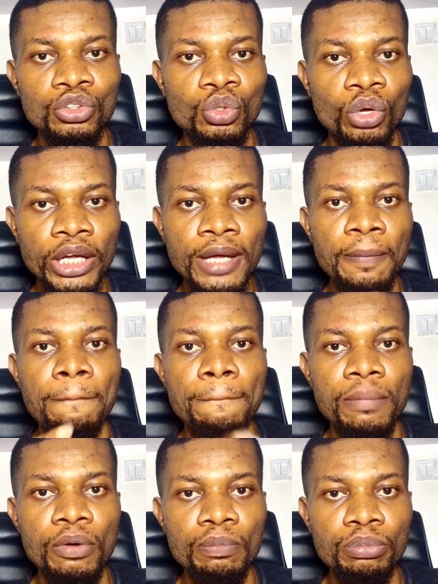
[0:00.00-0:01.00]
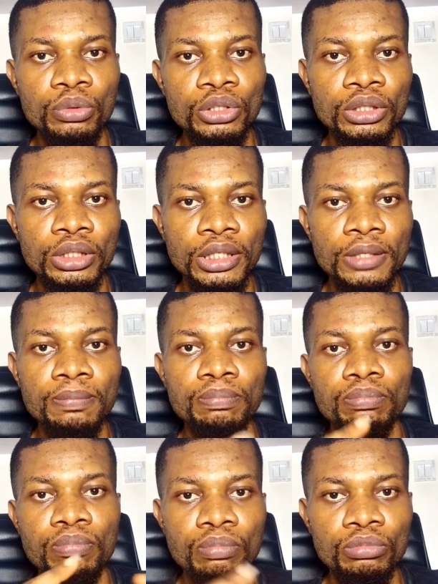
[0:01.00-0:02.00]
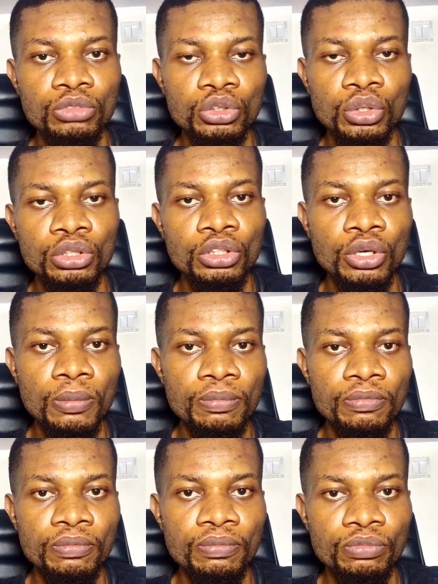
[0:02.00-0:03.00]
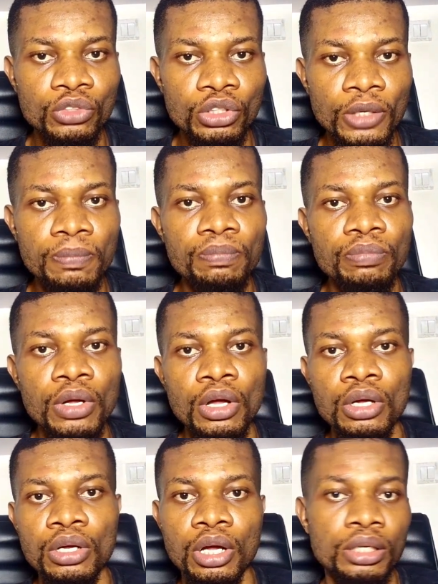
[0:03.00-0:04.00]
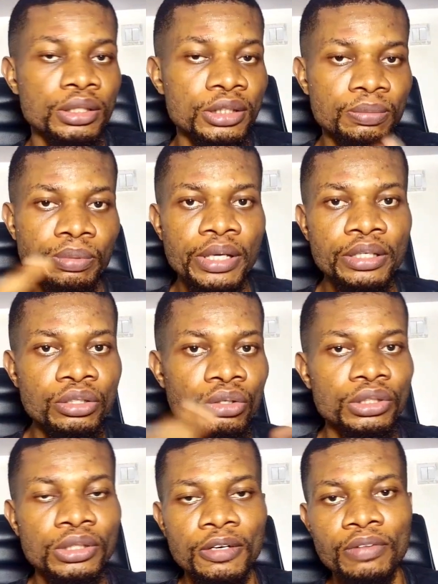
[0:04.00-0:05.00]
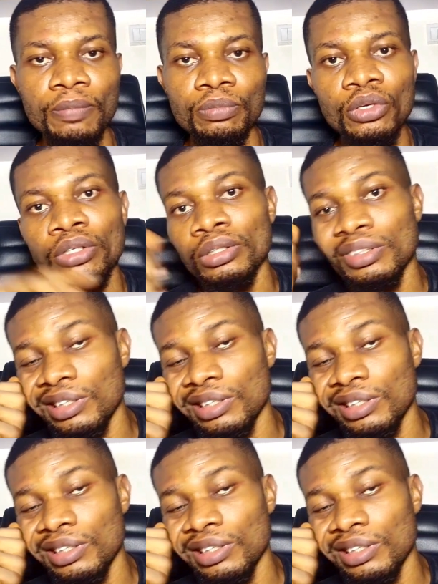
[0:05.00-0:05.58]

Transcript: you to keep pushing, keep showing up, keep displaying yourself. I'm not